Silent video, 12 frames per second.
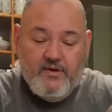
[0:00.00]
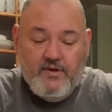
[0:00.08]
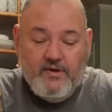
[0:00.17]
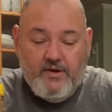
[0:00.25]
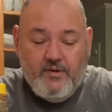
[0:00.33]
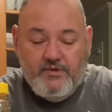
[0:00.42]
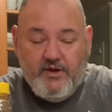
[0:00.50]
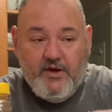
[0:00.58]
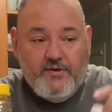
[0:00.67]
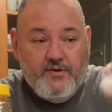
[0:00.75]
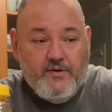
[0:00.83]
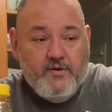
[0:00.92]
and I'm
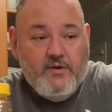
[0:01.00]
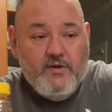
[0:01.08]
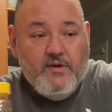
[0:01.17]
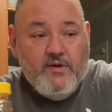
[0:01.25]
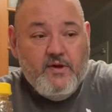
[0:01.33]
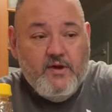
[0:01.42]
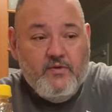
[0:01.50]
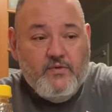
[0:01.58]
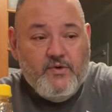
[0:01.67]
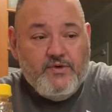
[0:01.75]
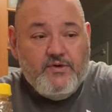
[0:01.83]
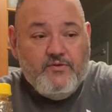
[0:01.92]
done. If
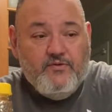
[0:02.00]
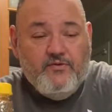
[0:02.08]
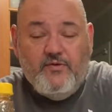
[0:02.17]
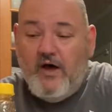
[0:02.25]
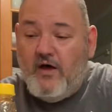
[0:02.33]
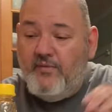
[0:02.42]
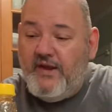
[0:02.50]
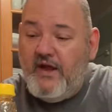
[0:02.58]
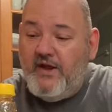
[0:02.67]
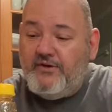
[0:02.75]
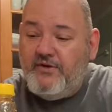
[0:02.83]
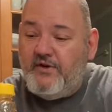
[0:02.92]
you'll follow me
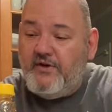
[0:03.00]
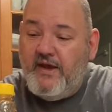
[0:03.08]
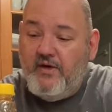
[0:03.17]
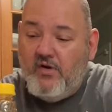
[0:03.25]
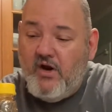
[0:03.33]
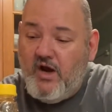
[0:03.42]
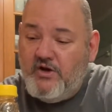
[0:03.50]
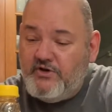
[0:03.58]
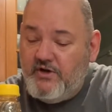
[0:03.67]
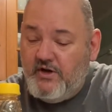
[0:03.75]
out to the garage.